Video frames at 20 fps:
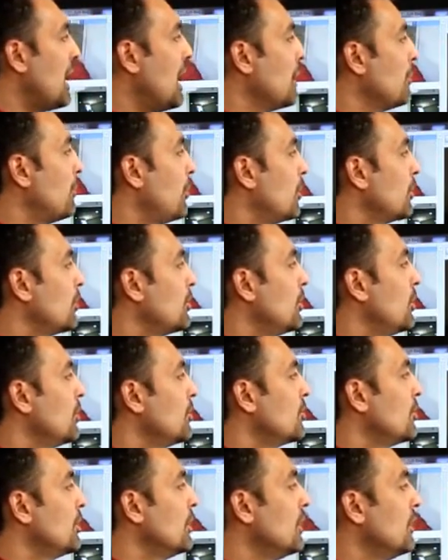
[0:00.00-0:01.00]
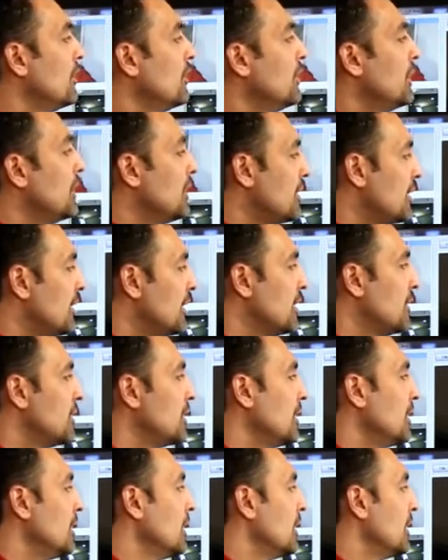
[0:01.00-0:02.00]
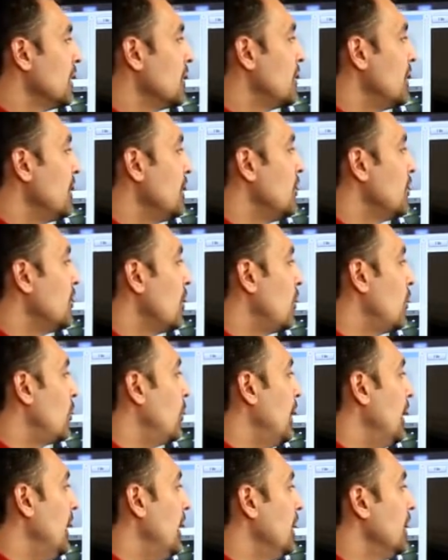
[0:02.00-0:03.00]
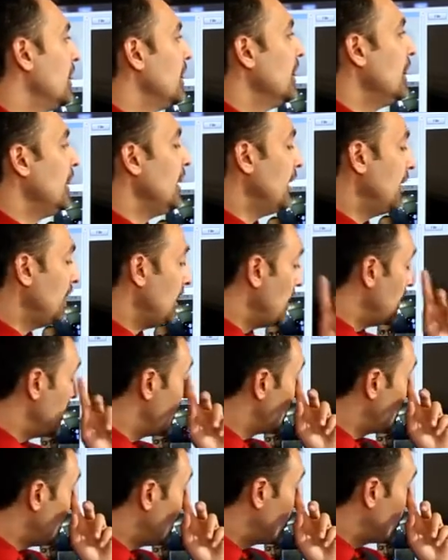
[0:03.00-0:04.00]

iBoardTouch VCC software is,